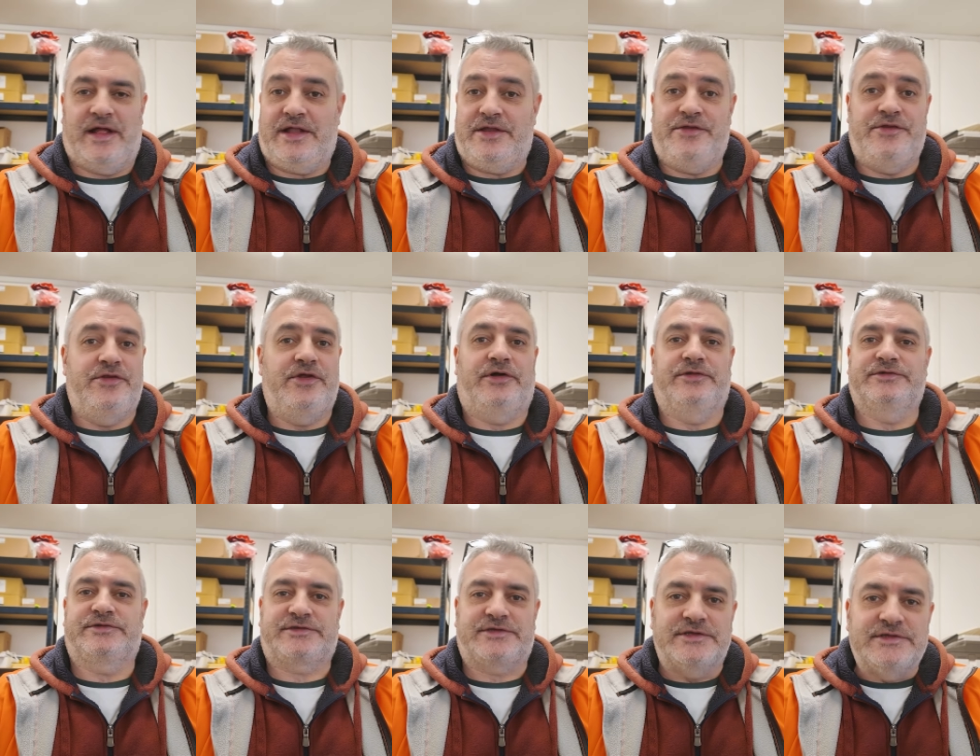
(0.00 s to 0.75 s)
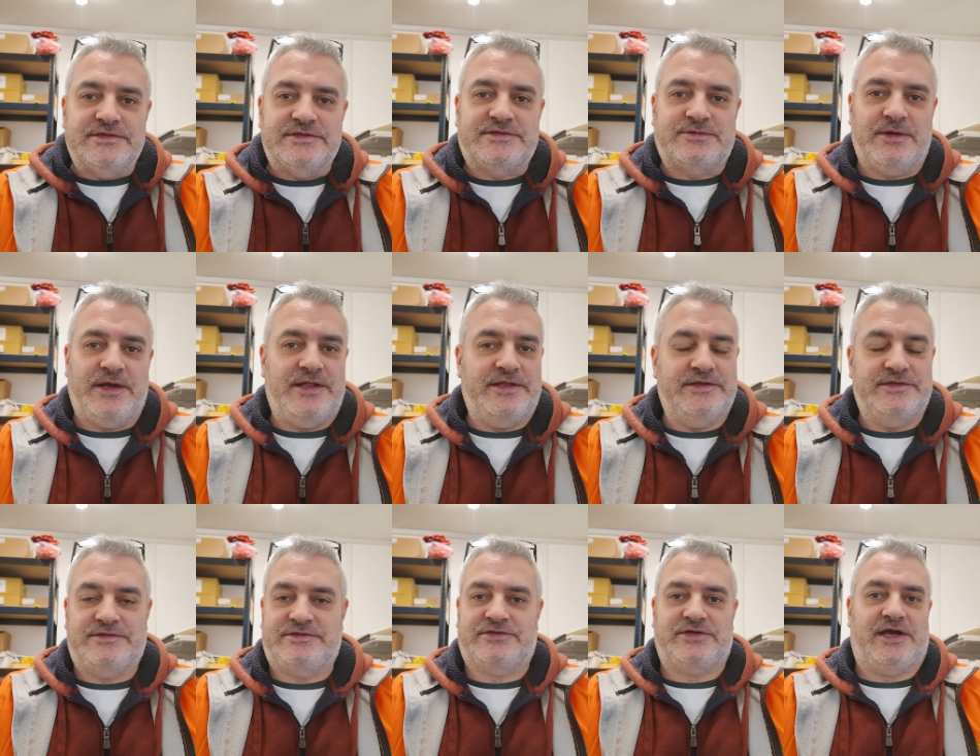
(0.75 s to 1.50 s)
that nonsense where
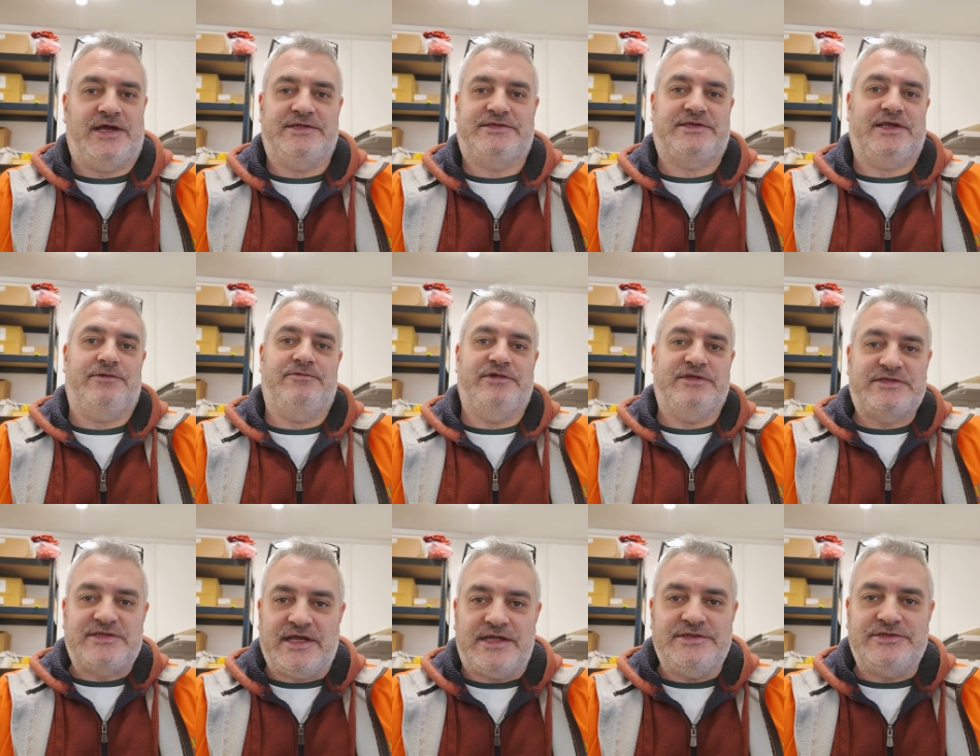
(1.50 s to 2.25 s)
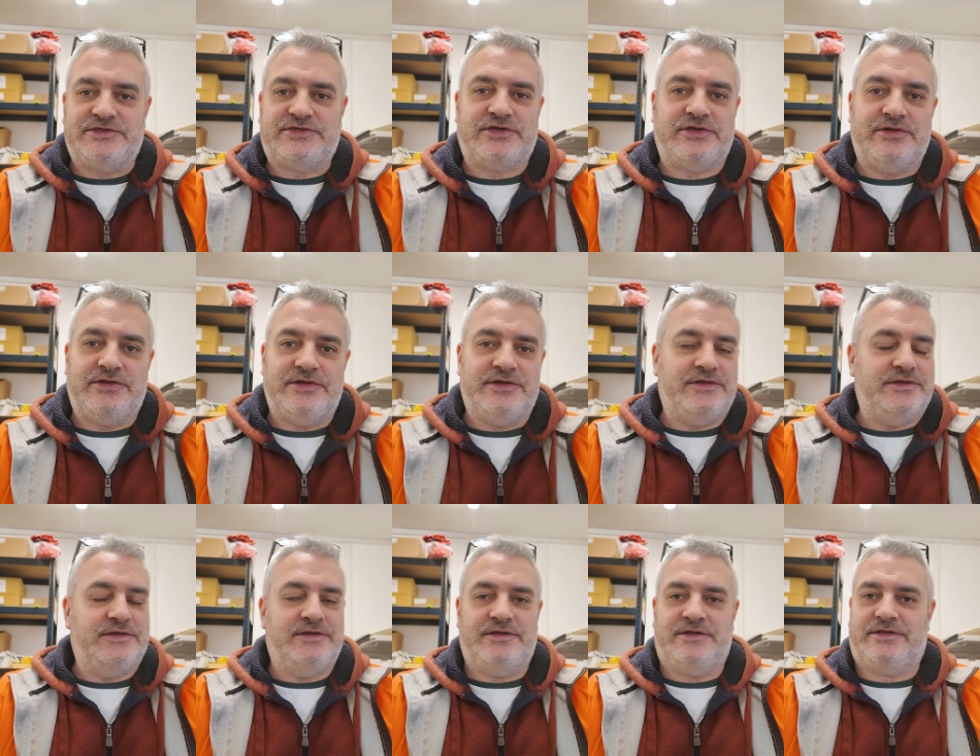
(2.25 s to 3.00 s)
they try to take retention
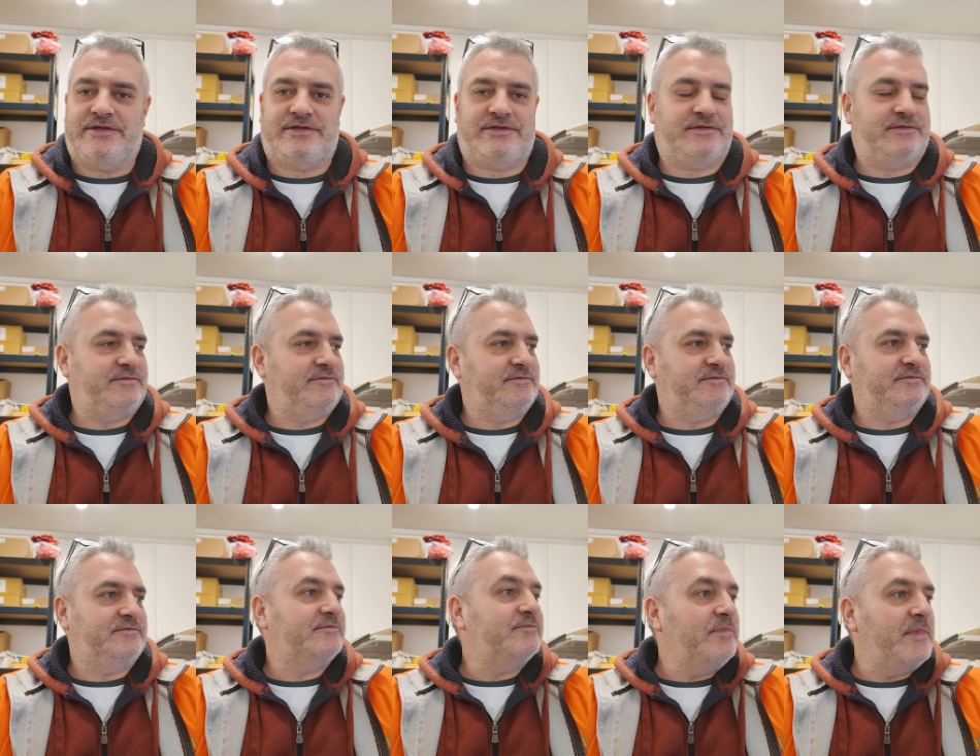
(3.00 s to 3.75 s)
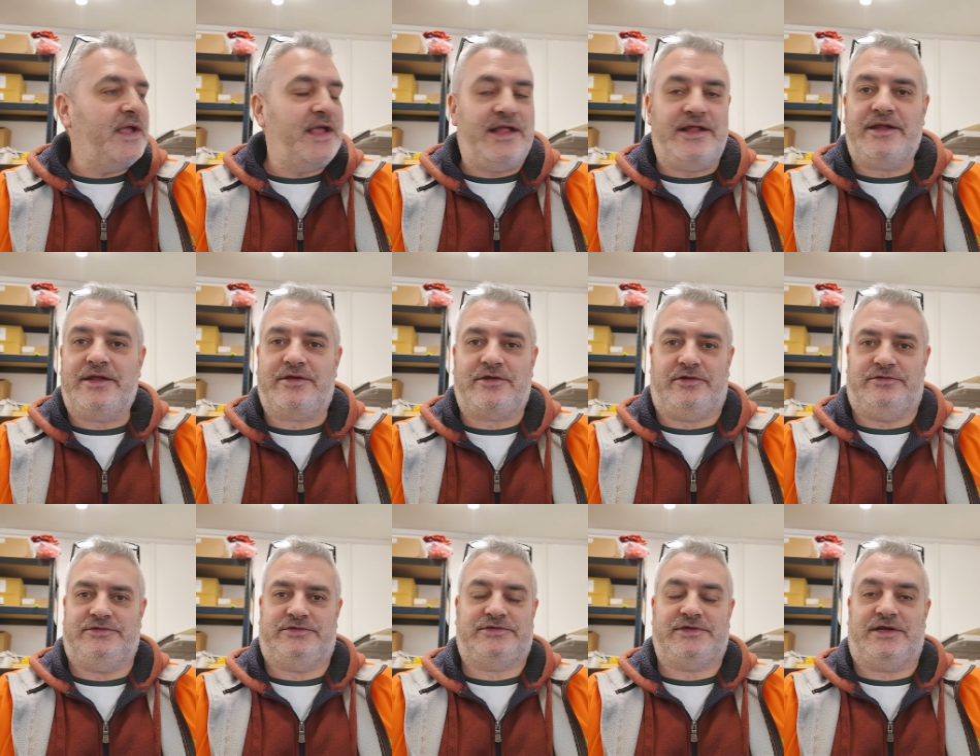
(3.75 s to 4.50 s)
and main
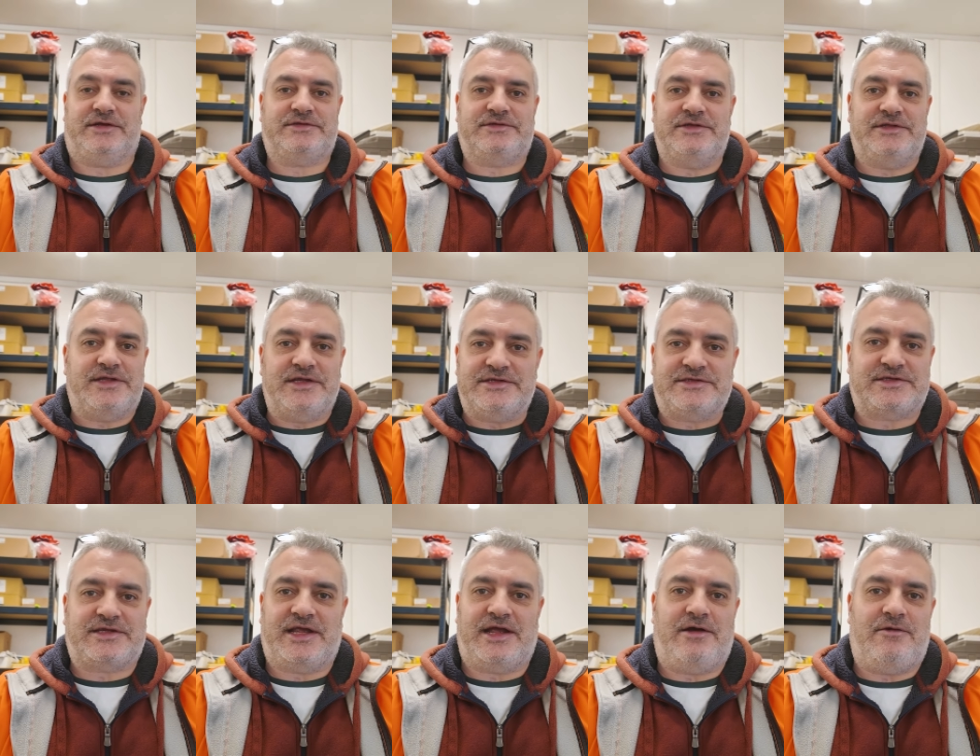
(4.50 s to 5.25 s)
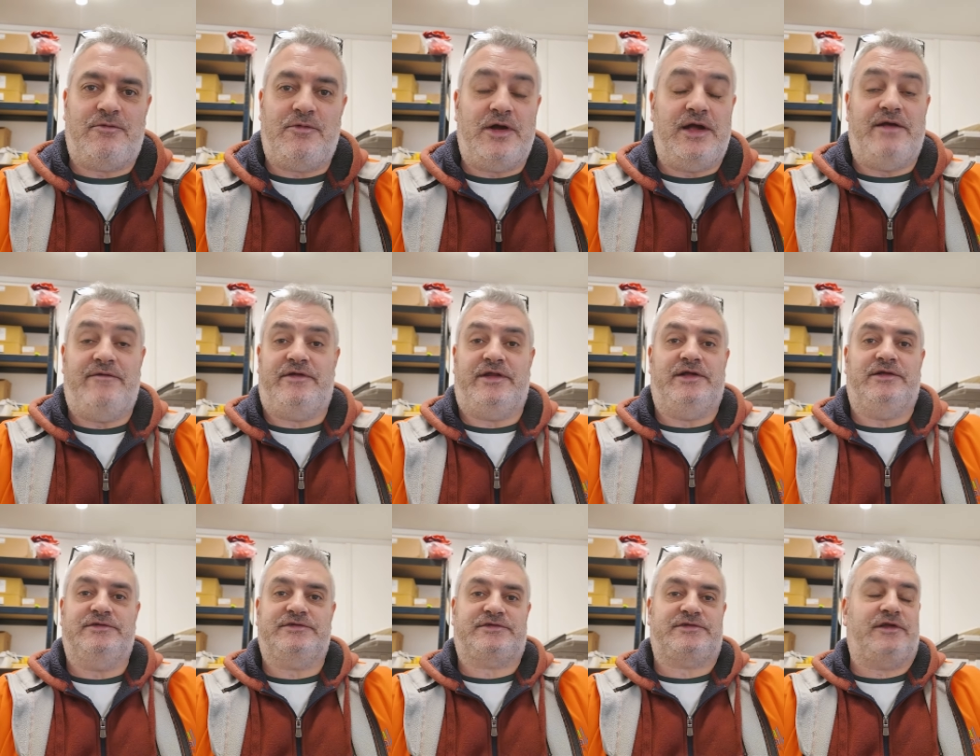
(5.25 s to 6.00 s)
contractor discount, whatever
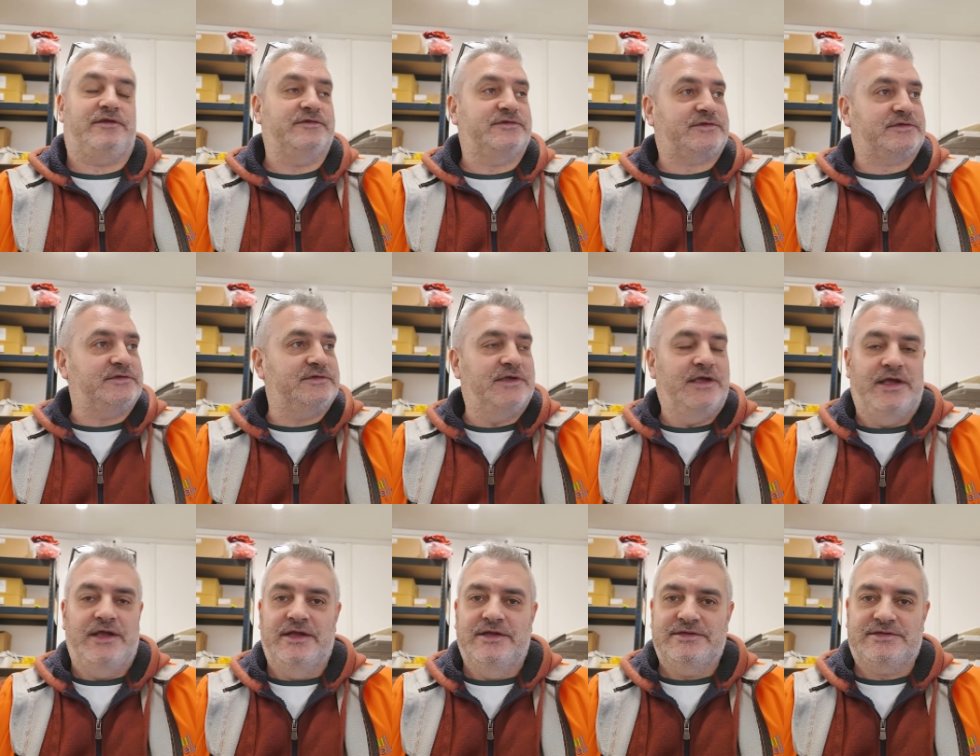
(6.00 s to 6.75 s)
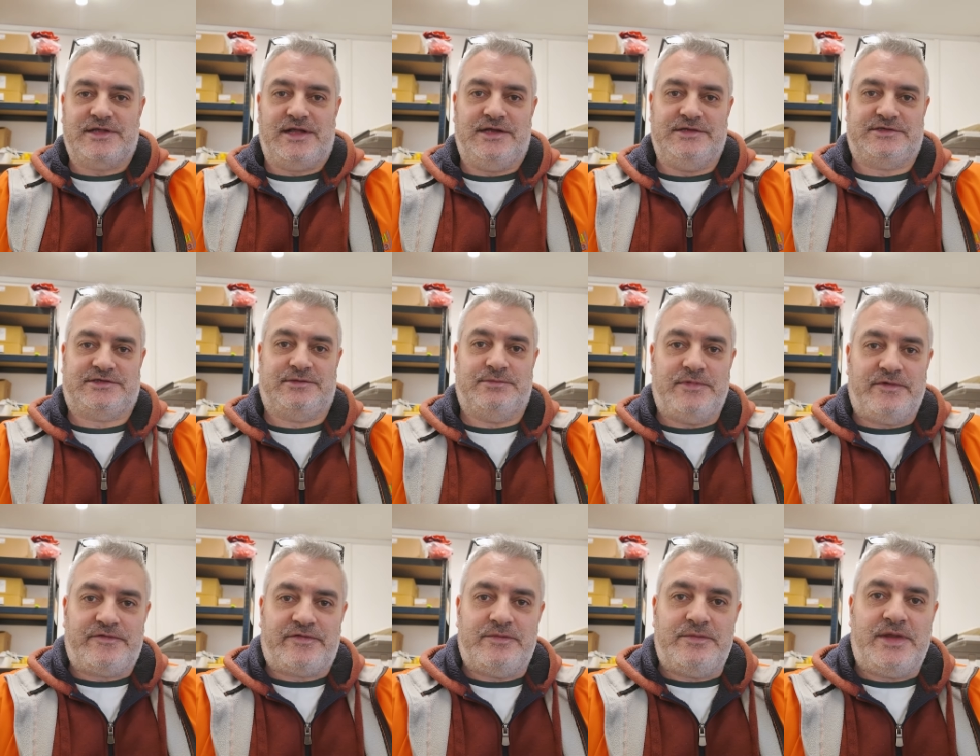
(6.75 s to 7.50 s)
else nonsense. It's like
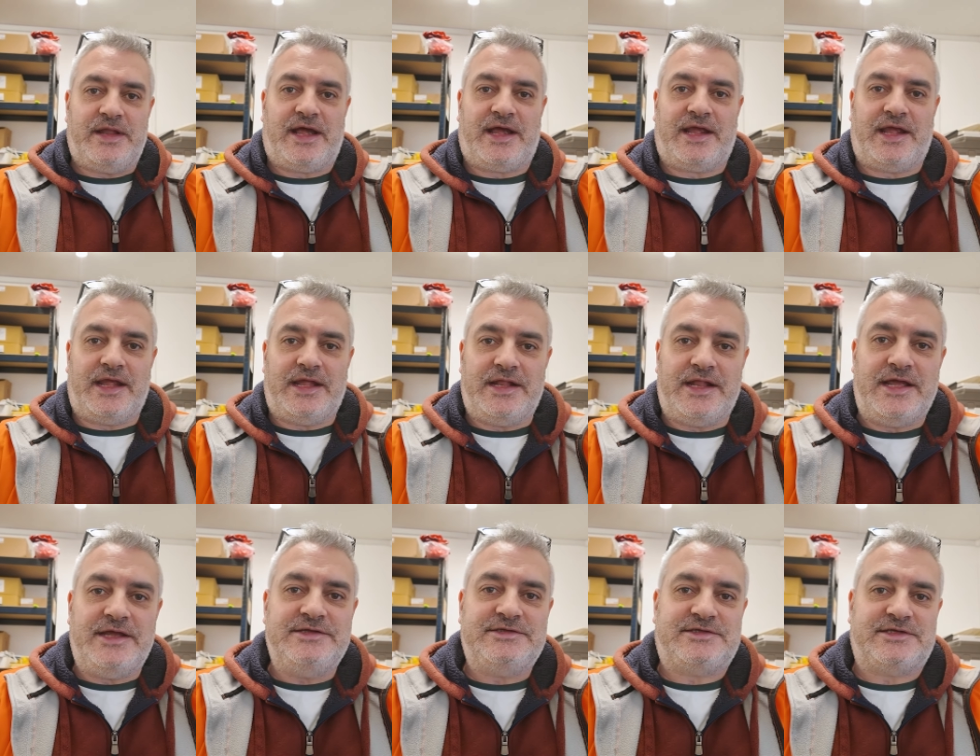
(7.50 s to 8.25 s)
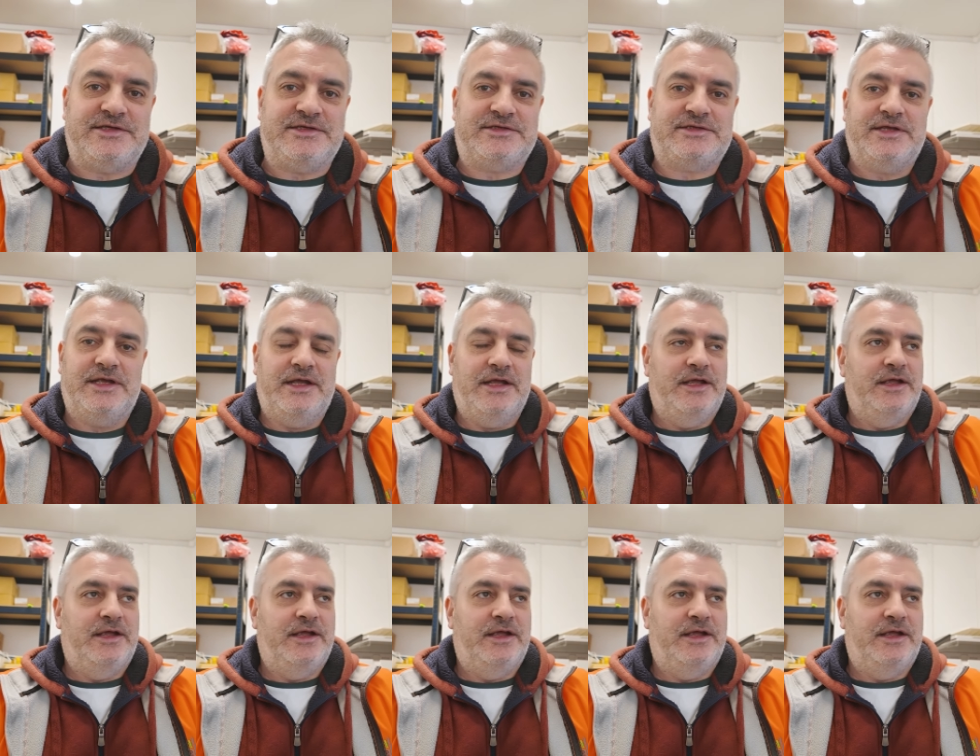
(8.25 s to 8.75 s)
something from 1980s.